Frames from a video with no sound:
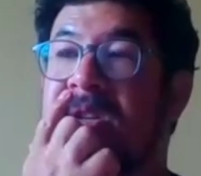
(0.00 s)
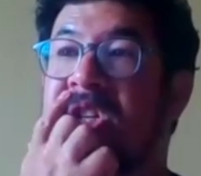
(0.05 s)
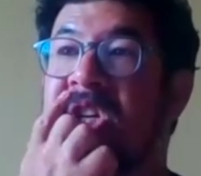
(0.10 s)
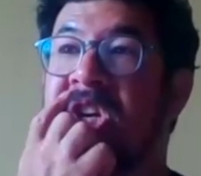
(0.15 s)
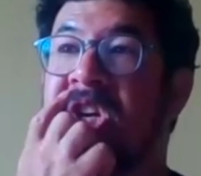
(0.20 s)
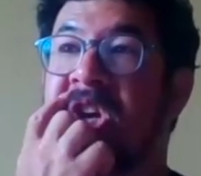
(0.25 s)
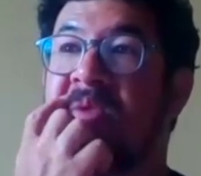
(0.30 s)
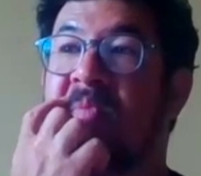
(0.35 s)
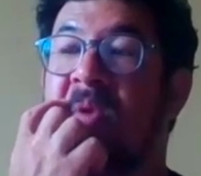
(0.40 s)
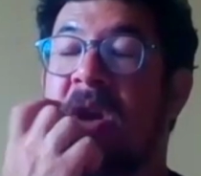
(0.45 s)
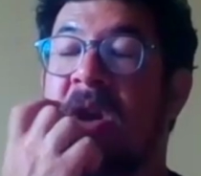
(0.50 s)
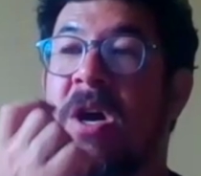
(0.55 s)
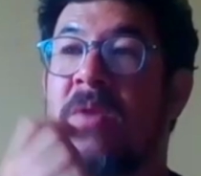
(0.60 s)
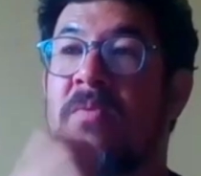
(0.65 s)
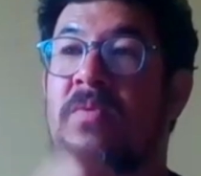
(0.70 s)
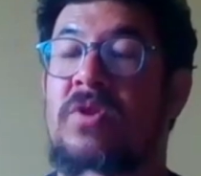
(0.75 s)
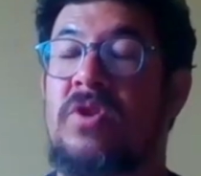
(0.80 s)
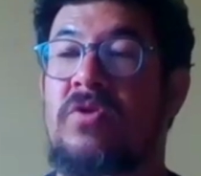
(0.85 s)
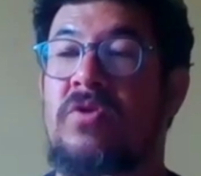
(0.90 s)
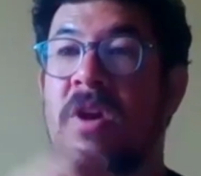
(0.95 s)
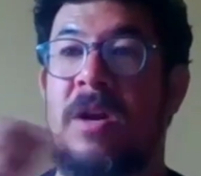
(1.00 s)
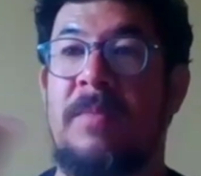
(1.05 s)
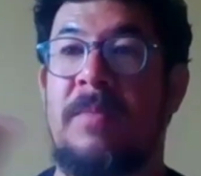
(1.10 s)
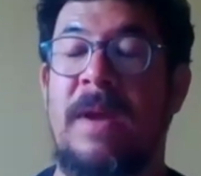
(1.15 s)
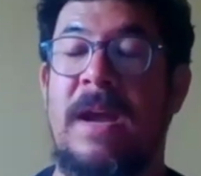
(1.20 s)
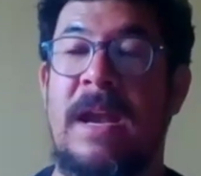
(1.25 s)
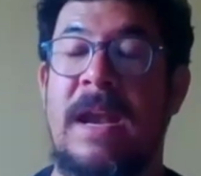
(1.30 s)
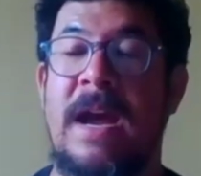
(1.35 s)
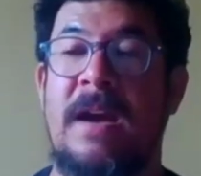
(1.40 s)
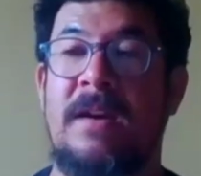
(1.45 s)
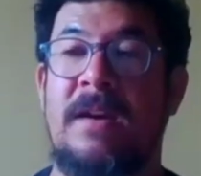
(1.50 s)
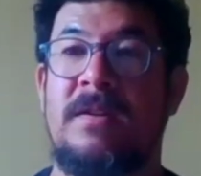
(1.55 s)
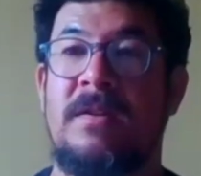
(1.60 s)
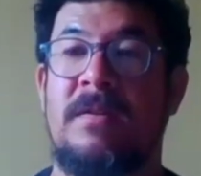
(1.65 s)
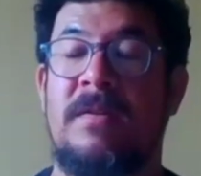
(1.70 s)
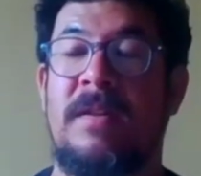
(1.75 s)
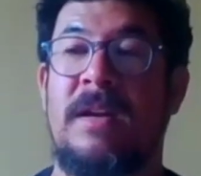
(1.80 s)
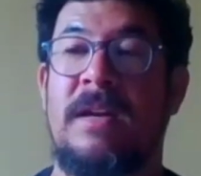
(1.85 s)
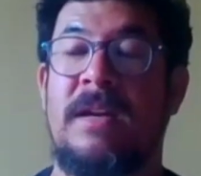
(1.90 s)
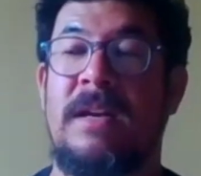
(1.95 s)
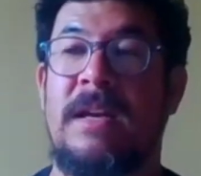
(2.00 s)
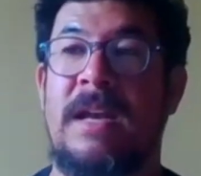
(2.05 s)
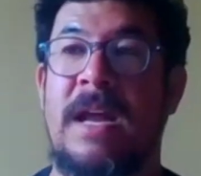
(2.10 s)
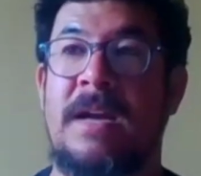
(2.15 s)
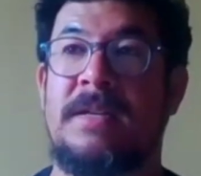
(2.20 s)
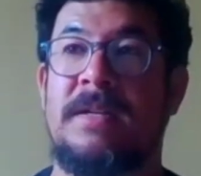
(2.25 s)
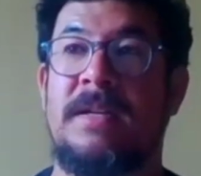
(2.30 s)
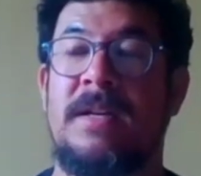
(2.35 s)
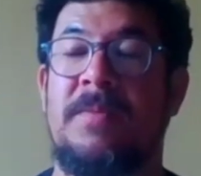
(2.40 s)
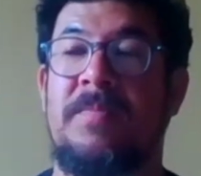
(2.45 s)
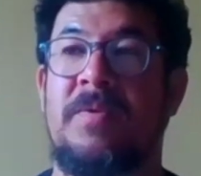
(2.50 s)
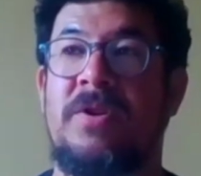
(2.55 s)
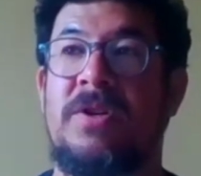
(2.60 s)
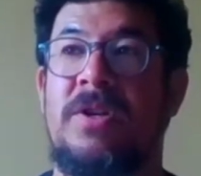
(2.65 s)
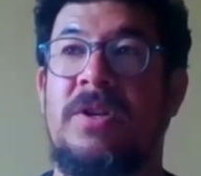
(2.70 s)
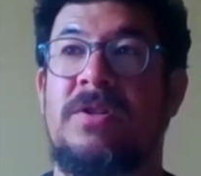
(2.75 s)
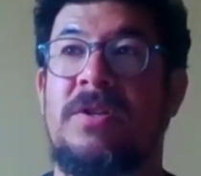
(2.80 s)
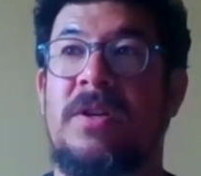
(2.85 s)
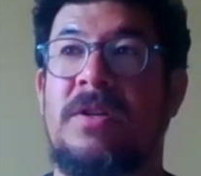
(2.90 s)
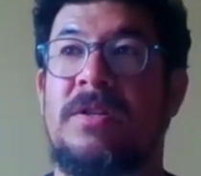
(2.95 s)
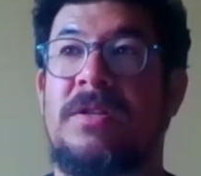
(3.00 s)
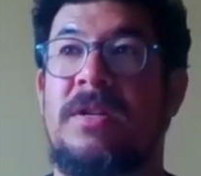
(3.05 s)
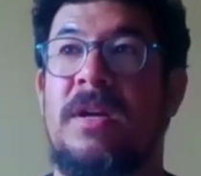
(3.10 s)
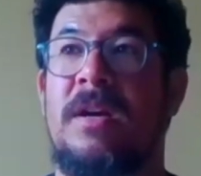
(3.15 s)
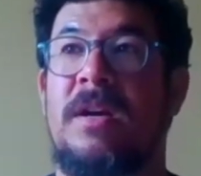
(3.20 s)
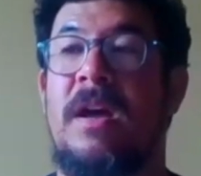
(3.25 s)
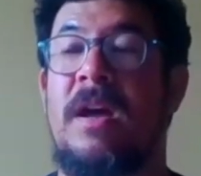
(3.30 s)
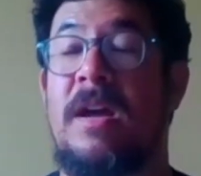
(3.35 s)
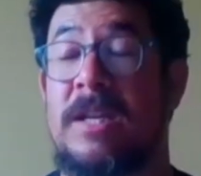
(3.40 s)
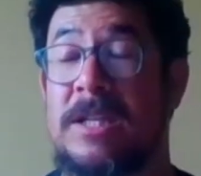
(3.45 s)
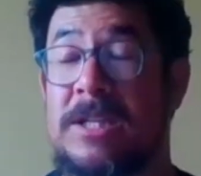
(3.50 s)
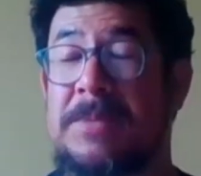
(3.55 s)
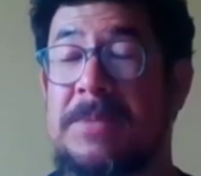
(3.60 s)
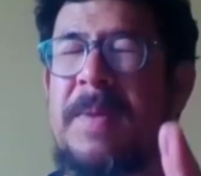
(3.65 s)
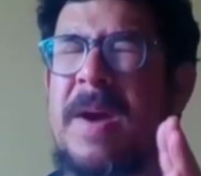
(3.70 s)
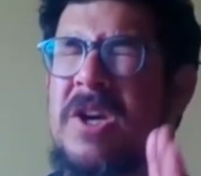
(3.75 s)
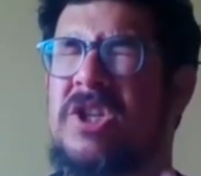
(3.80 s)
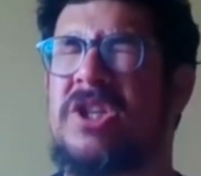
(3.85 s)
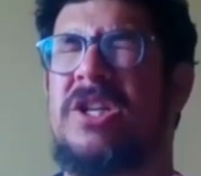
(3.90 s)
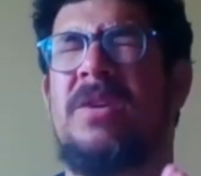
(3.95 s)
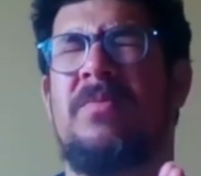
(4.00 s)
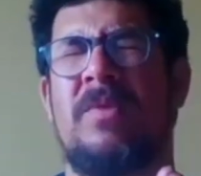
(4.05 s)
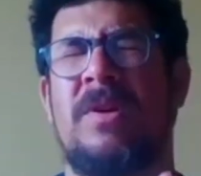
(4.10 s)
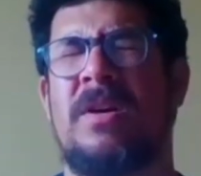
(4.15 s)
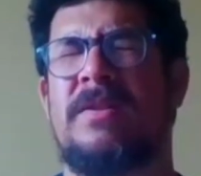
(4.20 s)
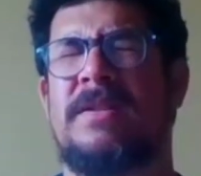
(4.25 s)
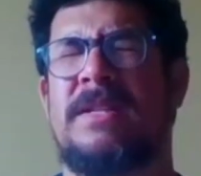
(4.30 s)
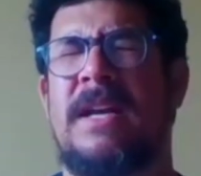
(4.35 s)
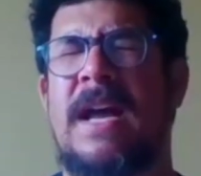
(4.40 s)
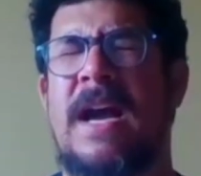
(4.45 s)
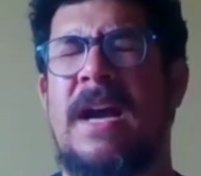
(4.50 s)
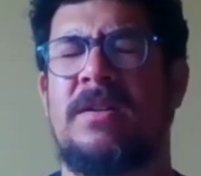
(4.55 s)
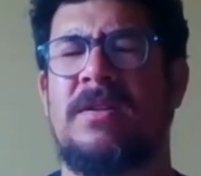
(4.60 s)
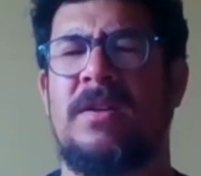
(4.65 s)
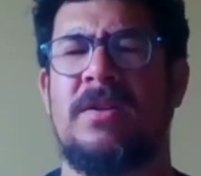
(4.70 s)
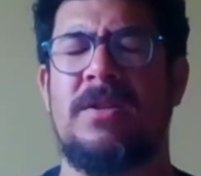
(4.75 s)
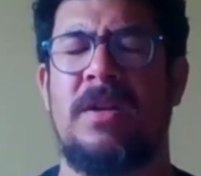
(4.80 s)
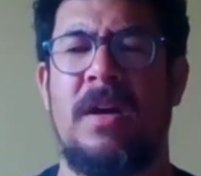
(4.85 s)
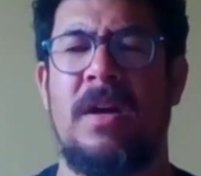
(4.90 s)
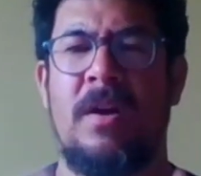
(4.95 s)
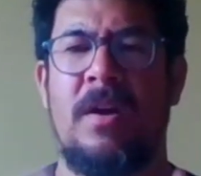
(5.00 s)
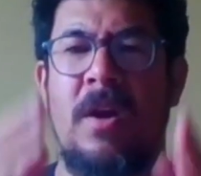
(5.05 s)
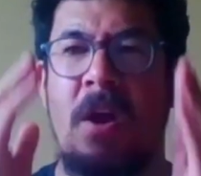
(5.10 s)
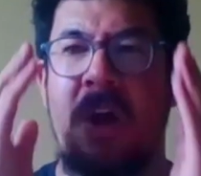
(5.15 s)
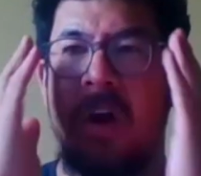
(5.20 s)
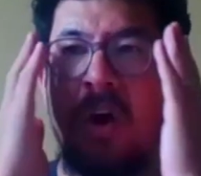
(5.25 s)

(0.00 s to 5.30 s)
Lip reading: when I was trying to be an actor and then latterly a producer, I was like, especially when I was an actor, I was like,